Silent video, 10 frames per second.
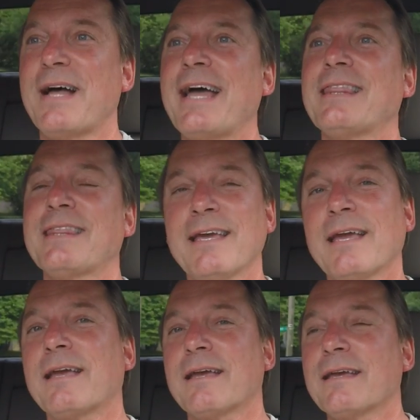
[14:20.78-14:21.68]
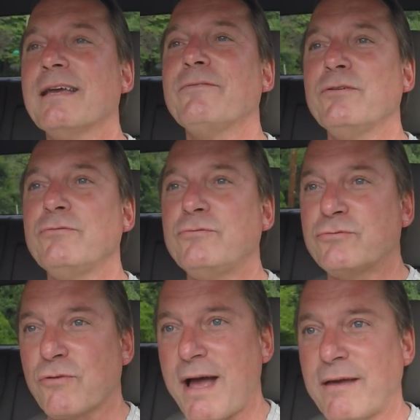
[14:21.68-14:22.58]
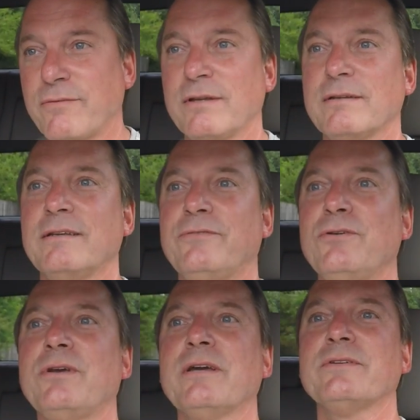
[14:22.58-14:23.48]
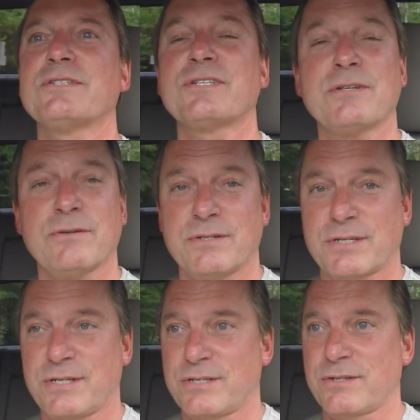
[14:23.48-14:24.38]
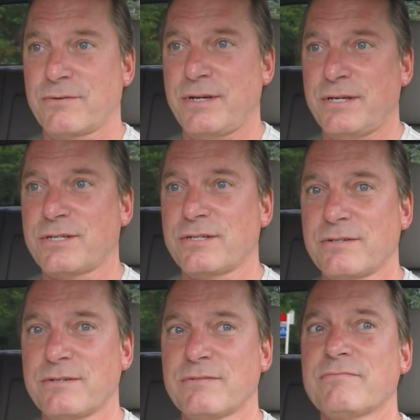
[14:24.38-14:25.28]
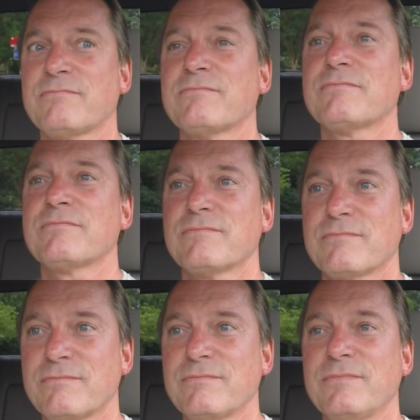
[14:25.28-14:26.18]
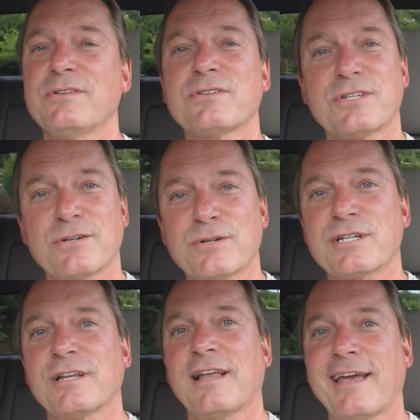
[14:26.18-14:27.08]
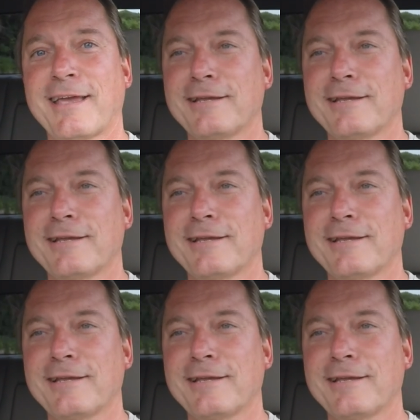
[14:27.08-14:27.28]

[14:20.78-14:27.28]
I think if you drive it, if you give it serious consideration, you'll seriously like